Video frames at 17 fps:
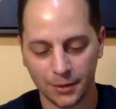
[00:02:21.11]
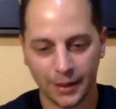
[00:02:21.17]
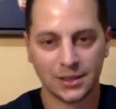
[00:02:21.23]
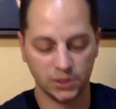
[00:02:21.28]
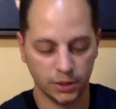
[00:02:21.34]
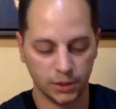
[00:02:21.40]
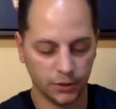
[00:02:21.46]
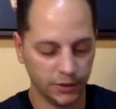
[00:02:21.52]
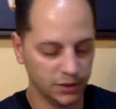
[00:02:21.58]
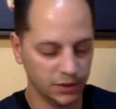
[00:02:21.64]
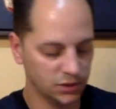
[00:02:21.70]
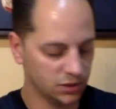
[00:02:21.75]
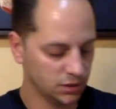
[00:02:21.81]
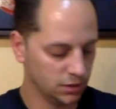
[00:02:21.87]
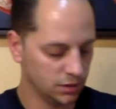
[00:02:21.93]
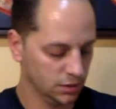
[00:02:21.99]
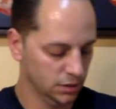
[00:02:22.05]
series.
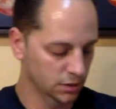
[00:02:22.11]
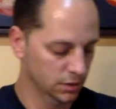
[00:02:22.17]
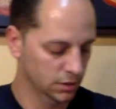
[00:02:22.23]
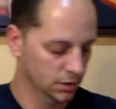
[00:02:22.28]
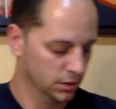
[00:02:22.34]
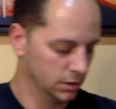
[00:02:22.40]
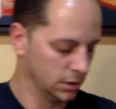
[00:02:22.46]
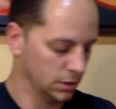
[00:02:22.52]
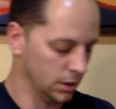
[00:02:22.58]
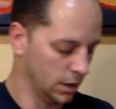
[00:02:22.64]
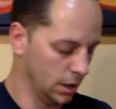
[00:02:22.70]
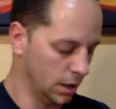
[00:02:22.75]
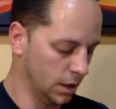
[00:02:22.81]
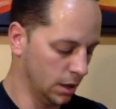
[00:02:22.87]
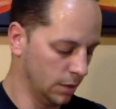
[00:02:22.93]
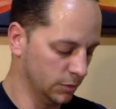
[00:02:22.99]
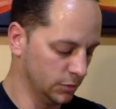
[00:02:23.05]

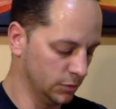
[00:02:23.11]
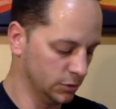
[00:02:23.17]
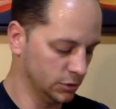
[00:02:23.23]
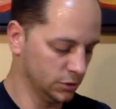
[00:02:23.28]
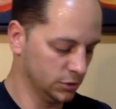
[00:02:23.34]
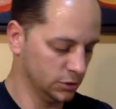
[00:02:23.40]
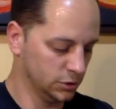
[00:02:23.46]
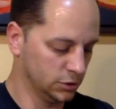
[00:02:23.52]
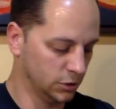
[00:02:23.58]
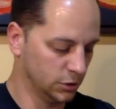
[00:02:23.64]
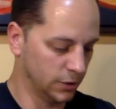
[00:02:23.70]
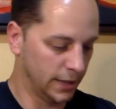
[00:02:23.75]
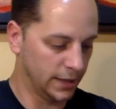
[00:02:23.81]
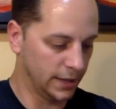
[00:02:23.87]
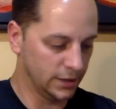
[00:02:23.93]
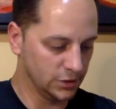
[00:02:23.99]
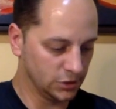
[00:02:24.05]
Um, so
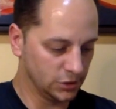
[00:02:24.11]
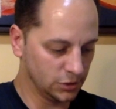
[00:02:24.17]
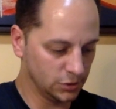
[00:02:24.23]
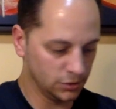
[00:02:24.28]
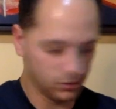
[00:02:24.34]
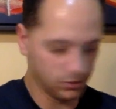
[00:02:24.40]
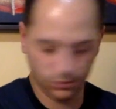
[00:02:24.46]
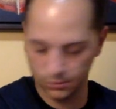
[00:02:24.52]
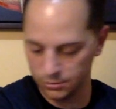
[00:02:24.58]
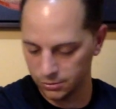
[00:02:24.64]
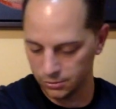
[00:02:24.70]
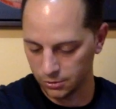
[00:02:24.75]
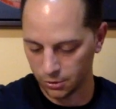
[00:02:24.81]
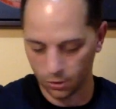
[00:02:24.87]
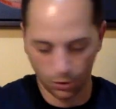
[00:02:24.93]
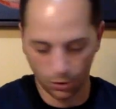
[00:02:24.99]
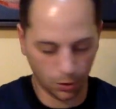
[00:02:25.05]
that is
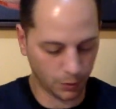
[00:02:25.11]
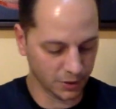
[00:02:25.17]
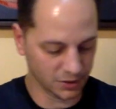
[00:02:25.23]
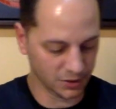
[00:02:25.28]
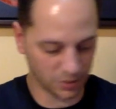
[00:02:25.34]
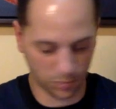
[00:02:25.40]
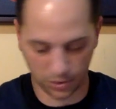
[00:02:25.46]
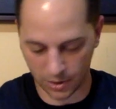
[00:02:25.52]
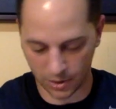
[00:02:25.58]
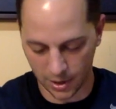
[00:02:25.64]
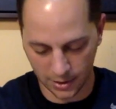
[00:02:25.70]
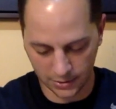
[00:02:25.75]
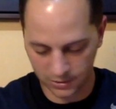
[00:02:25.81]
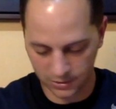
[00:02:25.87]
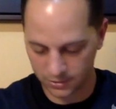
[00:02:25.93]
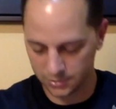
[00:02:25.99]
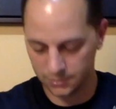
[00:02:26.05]
always a
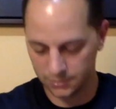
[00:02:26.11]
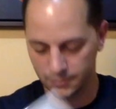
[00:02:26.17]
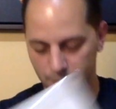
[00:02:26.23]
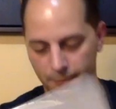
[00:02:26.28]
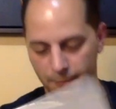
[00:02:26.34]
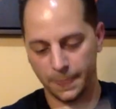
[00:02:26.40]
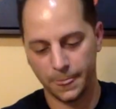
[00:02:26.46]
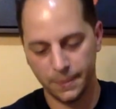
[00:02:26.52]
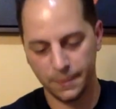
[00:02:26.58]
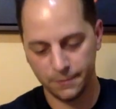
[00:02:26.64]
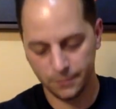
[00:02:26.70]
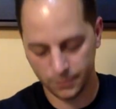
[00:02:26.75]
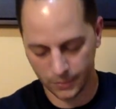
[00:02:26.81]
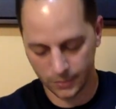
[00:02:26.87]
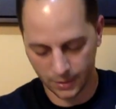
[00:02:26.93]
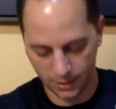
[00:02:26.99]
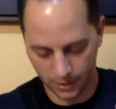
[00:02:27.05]
plus.
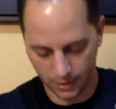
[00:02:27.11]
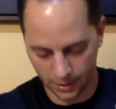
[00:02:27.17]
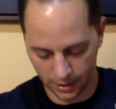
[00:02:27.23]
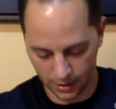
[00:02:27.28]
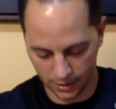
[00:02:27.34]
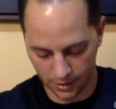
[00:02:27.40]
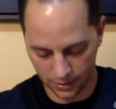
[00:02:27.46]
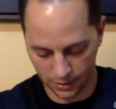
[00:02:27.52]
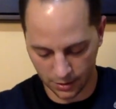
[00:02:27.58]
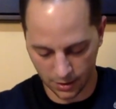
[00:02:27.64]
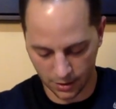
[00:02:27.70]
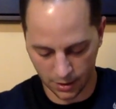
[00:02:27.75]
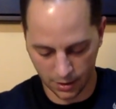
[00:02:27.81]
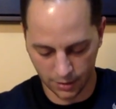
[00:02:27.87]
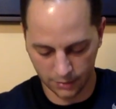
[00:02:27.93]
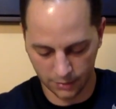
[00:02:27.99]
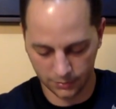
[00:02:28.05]
And
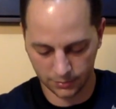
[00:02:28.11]
uh,